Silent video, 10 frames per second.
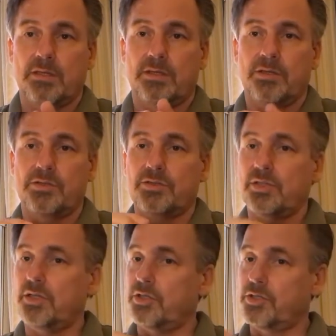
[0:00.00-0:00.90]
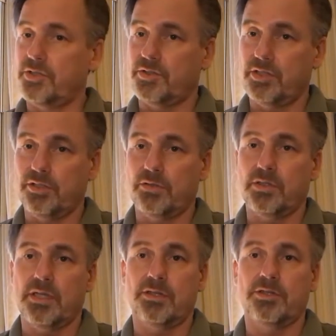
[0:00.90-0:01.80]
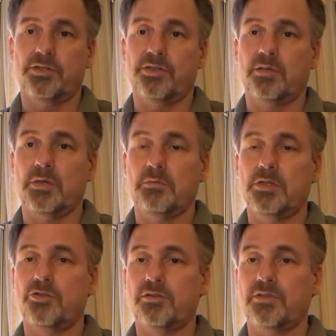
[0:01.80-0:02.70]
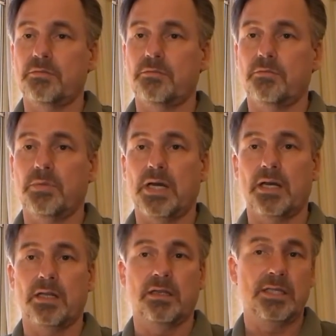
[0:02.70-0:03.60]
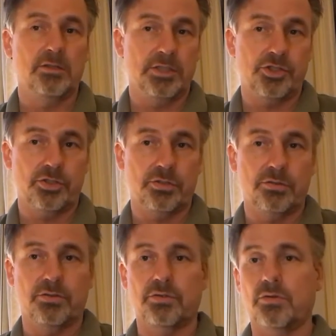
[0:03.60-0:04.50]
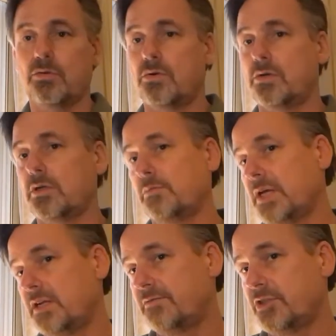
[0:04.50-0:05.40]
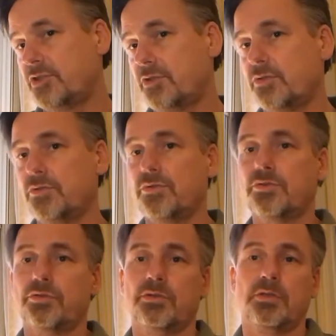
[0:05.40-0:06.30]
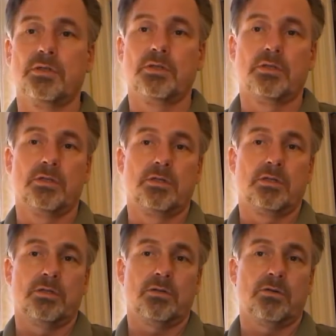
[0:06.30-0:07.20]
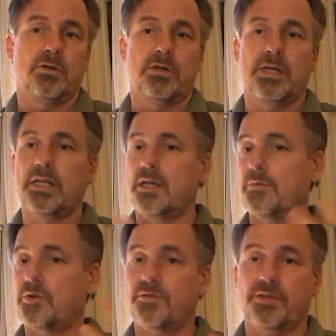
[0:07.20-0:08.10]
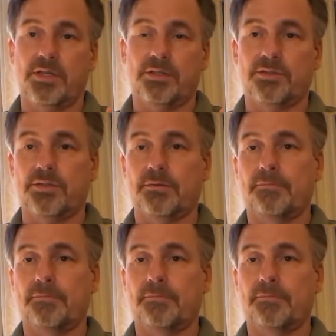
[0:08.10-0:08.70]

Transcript: there's an urgency to it, and that urgency may be driven by legal issues or competitive issues or any number of things.